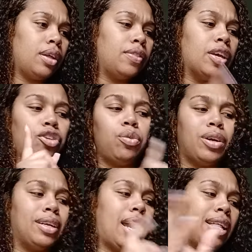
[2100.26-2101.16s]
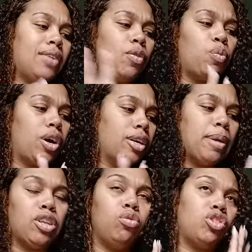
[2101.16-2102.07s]
that you are not even worried
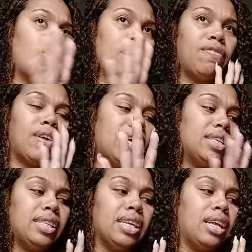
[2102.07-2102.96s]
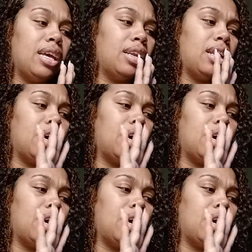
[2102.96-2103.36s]
about. You so unfazed and, and, and,